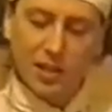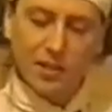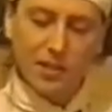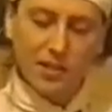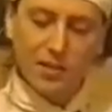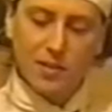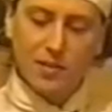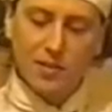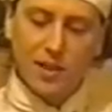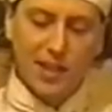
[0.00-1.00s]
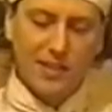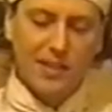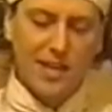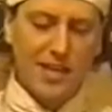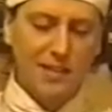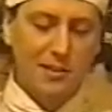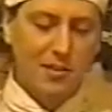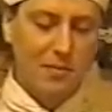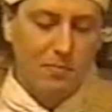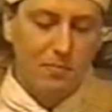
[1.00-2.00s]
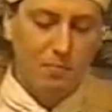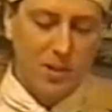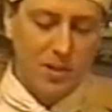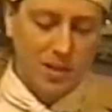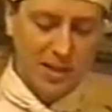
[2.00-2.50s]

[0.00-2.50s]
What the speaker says: And then it's not burning away your pan,